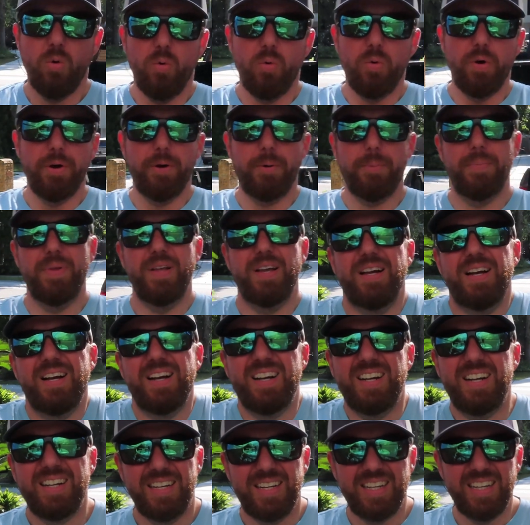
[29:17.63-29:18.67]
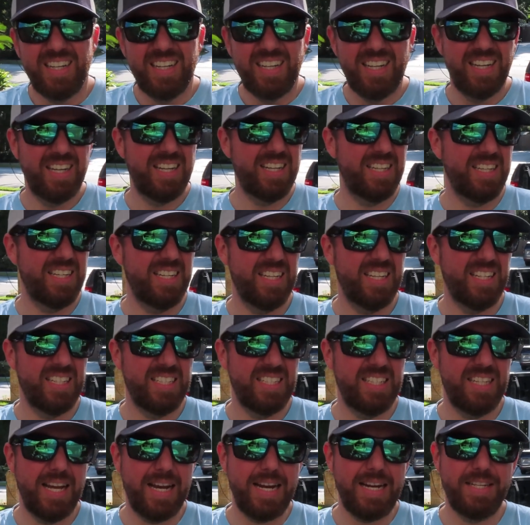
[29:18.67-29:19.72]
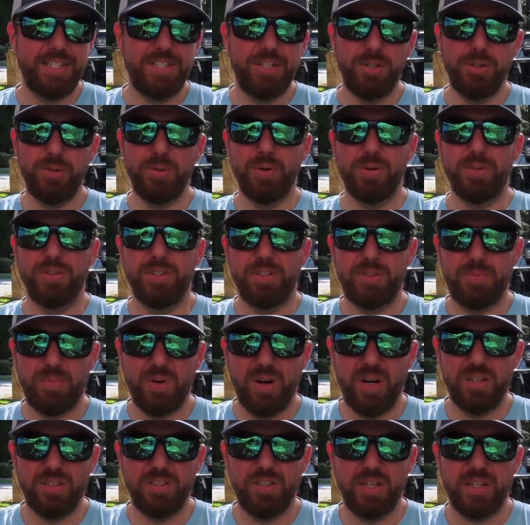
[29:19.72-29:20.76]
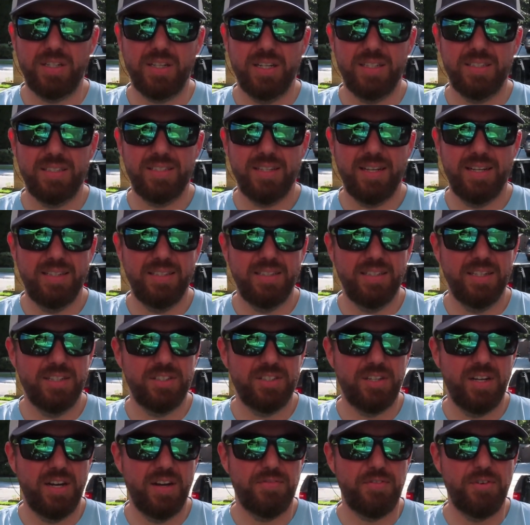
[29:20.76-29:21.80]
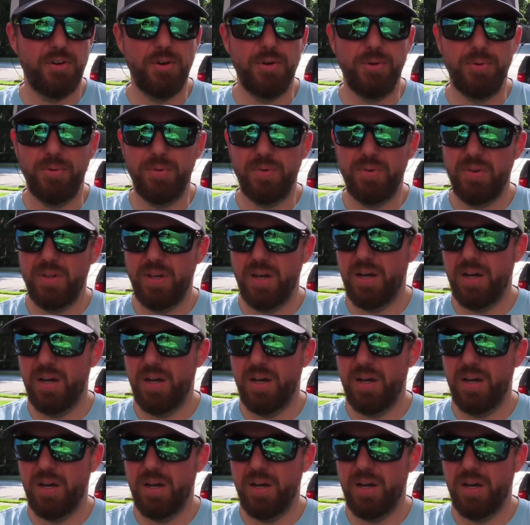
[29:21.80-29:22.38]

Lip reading: Well, day 2 on this project. I decided yesterday afternoon